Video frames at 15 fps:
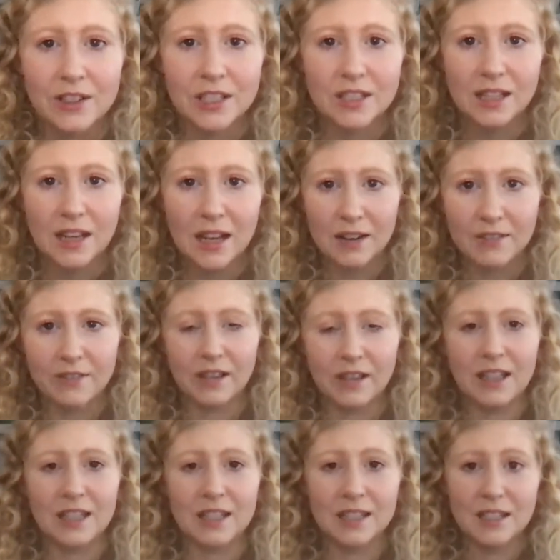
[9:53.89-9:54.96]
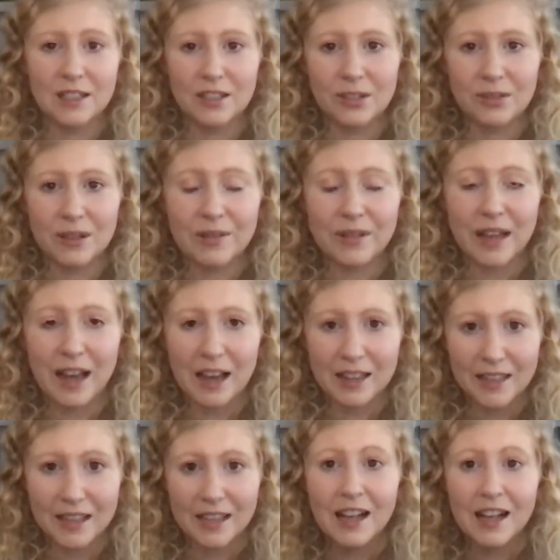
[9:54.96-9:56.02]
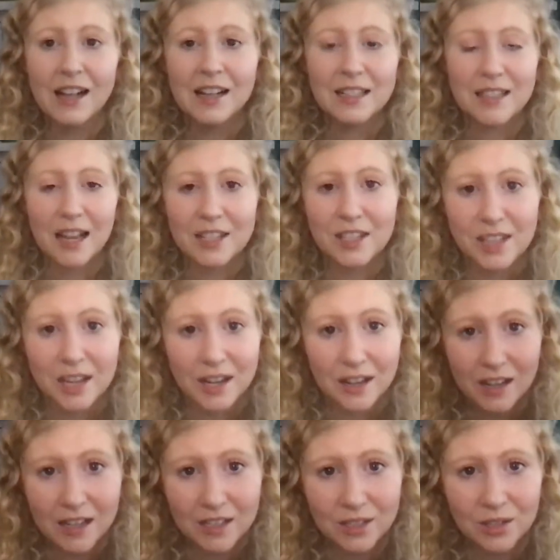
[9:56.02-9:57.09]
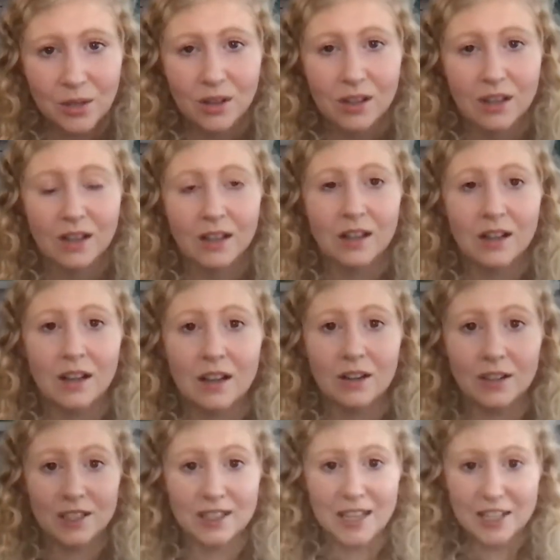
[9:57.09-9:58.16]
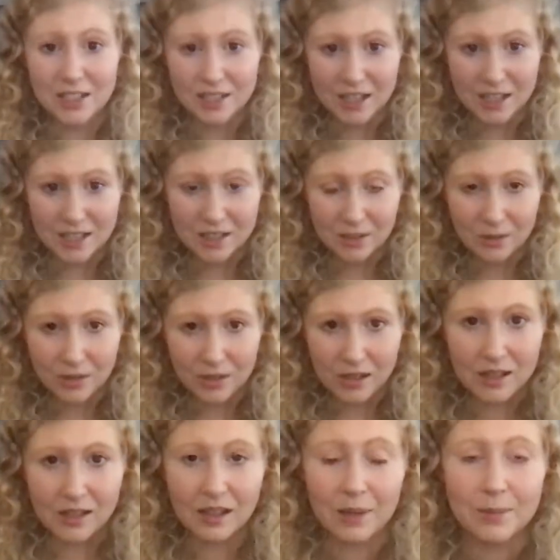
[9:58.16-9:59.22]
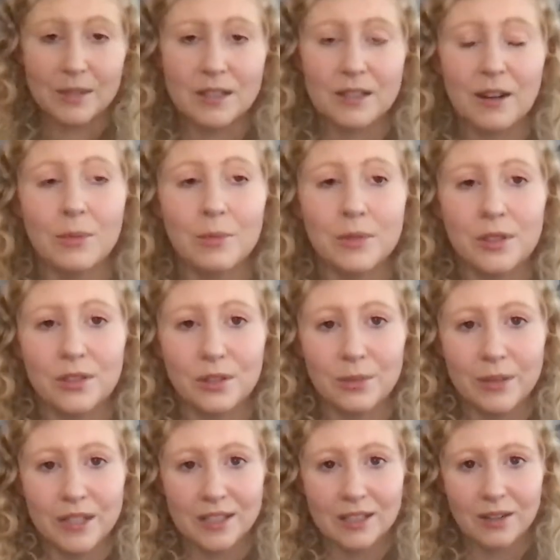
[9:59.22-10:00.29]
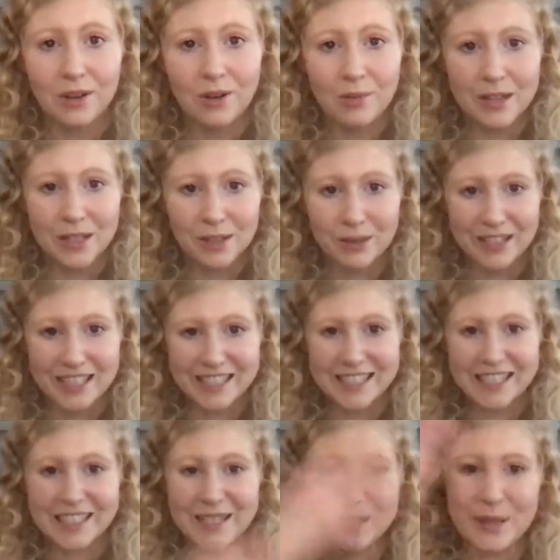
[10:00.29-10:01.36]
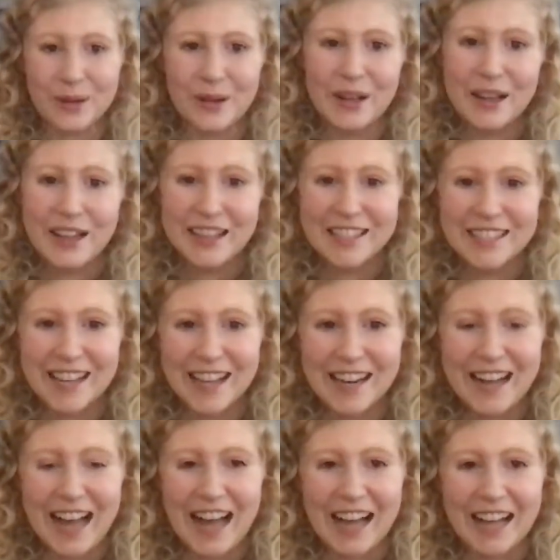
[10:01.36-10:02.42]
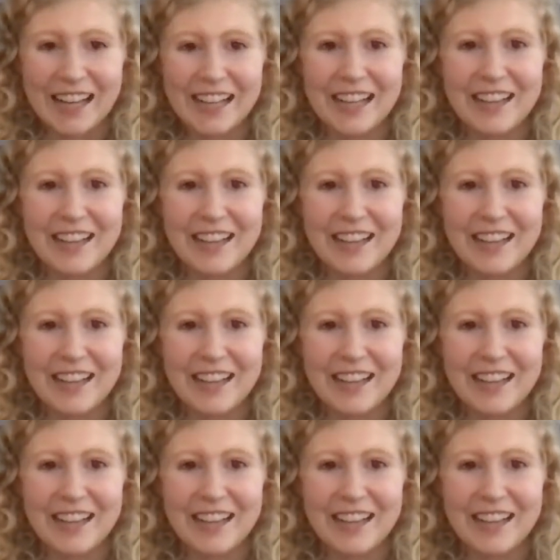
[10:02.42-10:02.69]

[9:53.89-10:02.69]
Just to kind of lead us into it, we had the Sagittarius solar or Sagittarius lunar eclipse almost two weeks ago, May 26th. So, Sun at